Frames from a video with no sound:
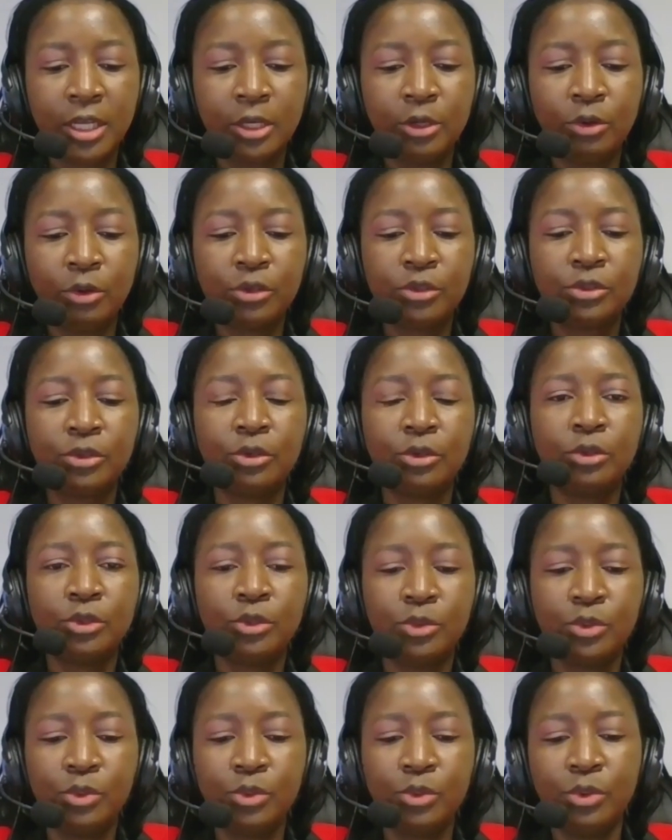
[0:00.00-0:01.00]
and also
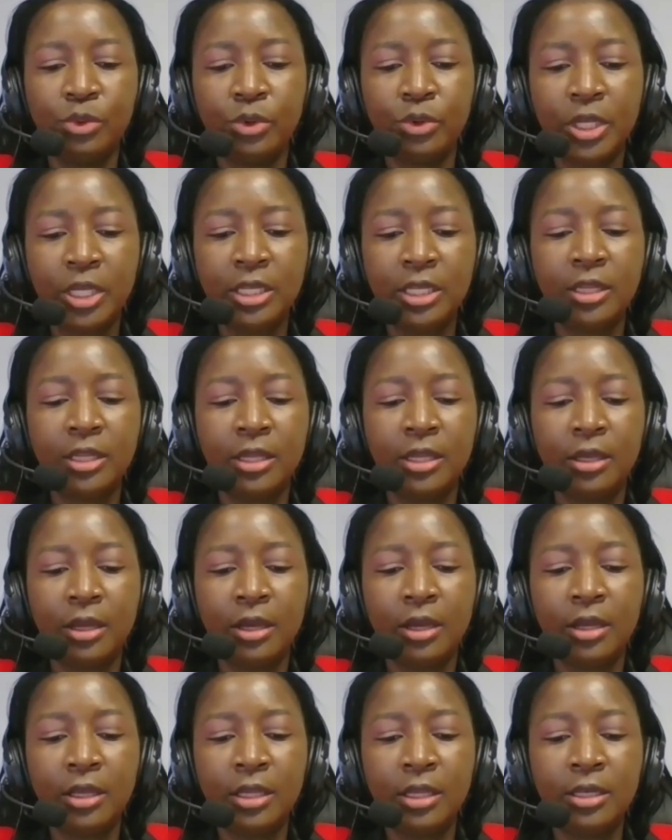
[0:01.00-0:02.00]
to
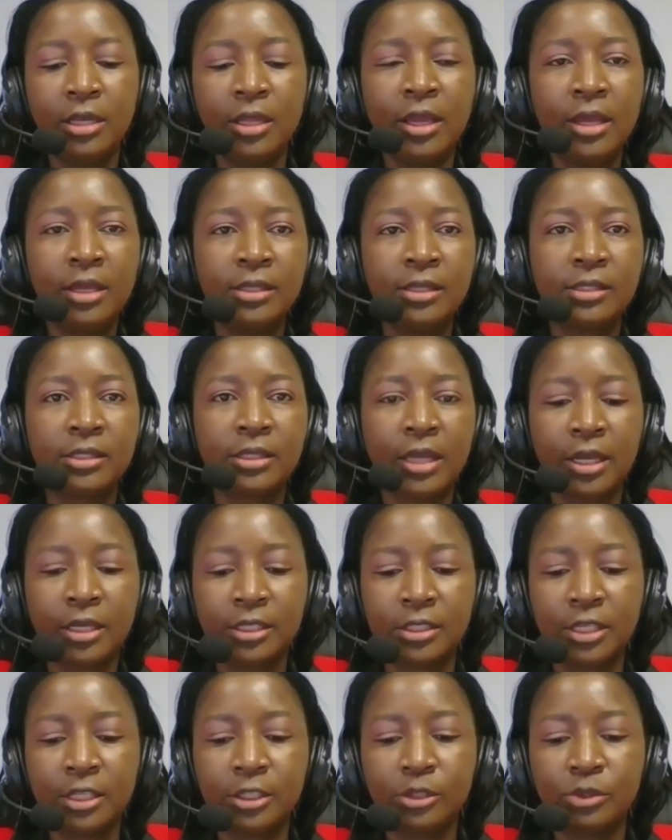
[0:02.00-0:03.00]
enhance
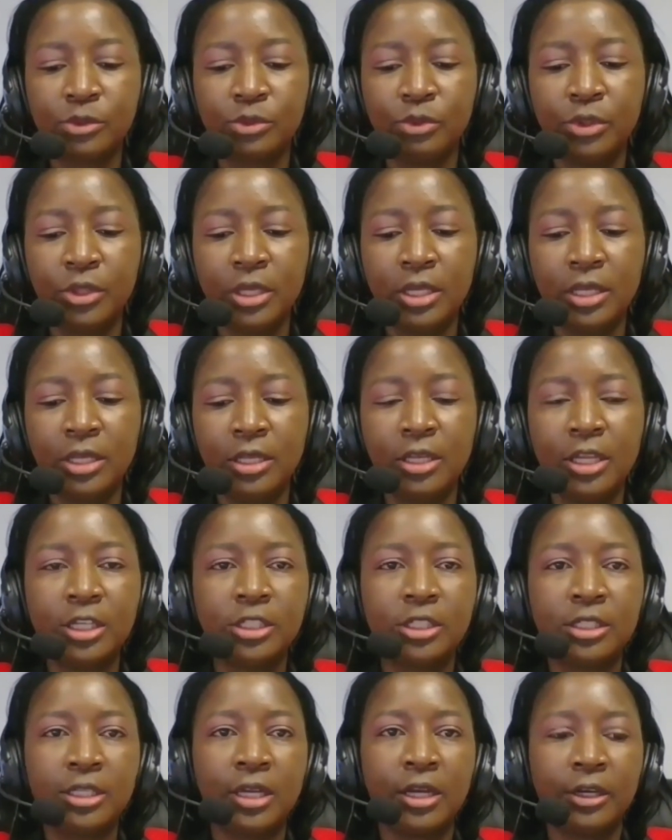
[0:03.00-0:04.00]
access to the
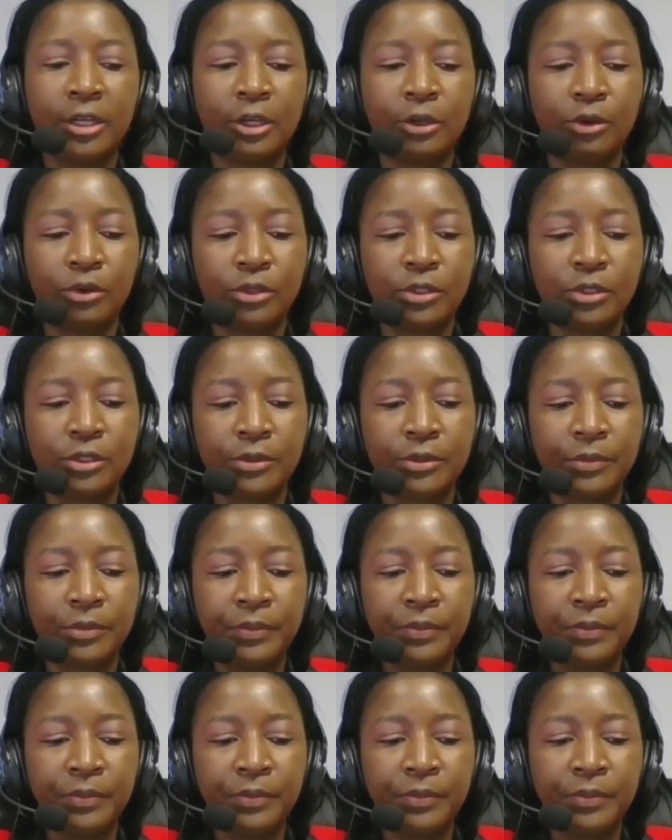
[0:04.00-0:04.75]
national records.